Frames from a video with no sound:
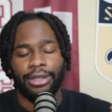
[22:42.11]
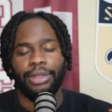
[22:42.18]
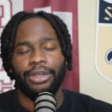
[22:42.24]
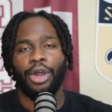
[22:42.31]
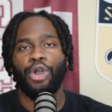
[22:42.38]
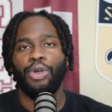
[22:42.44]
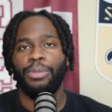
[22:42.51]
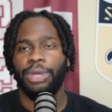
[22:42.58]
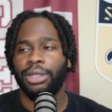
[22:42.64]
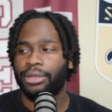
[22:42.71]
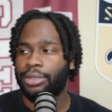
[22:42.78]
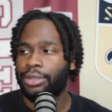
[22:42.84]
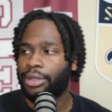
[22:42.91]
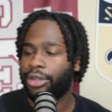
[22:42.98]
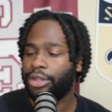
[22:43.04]
No, but
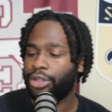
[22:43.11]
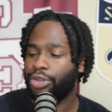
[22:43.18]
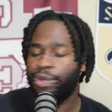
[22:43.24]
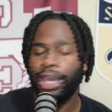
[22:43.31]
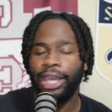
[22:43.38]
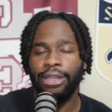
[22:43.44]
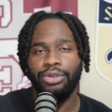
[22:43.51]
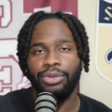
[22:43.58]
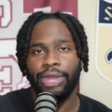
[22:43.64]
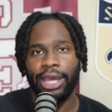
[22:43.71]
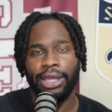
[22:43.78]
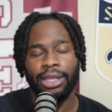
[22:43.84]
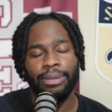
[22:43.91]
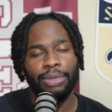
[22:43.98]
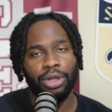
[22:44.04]
you can't do that
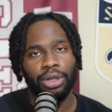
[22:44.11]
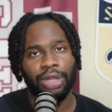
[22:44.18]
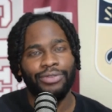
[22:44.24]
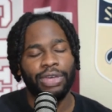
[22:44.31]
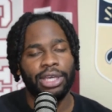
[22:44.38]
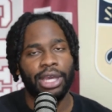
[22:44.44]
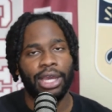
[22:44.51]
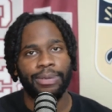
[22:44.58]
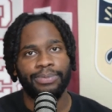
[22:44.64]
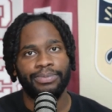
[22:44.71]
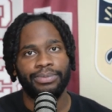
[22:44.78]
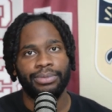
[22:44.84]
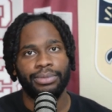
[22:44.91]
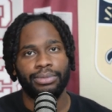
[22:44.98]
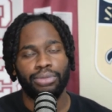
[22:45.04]
in the middle of a game.
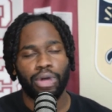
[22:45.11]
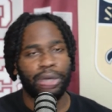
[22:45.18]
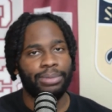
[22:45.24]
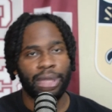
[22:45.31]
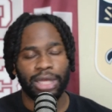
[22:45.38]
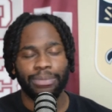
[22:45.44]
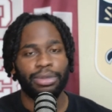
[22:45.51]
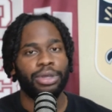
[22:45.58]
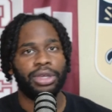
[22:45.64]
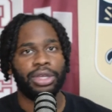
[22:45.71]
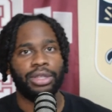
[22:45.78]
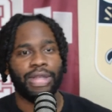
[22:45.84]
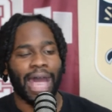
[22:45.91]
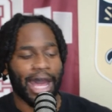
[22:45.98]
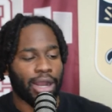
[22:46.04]
Point blank, period.
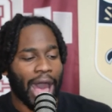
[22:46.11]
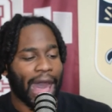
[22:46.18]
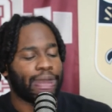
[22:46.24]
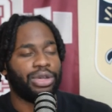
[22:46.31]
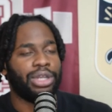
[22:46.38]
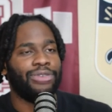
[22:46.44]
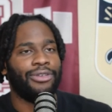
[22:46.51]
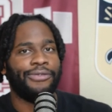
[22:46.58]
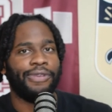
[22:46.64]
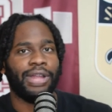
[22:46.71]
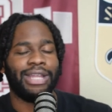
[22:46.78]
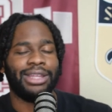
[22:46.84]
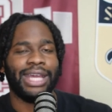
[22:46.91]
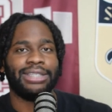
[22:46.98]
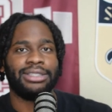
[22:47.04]
I don't even feel
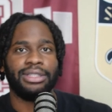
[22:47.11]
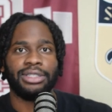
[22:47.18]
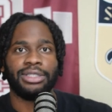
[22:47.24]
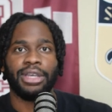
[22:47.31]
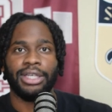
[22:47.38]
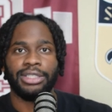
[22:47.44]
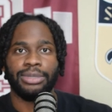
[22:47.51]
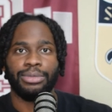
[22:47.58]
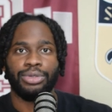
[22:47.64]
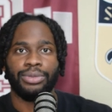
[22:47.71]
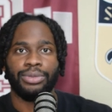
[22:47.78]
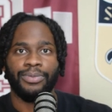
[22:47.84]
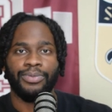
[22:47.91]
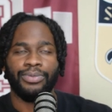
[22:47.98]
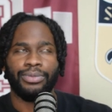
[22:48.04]
like that's discussable.
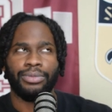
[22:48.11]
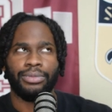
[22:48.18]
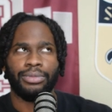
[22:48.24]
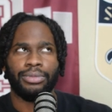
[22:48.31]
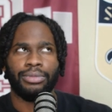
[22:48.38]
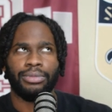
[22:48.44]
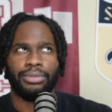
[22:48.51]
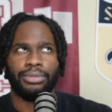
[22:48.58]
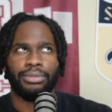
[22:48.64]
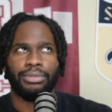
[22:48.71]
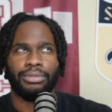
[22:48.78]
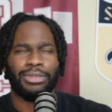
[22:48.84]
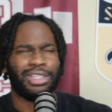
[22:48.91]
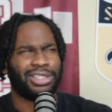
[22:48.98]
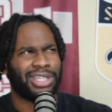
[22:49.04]

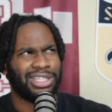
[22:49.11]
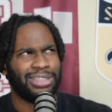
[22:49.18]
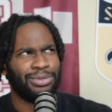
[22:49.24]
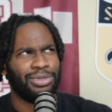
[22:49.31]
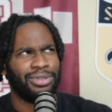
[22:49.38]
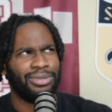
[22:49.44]
Discussable?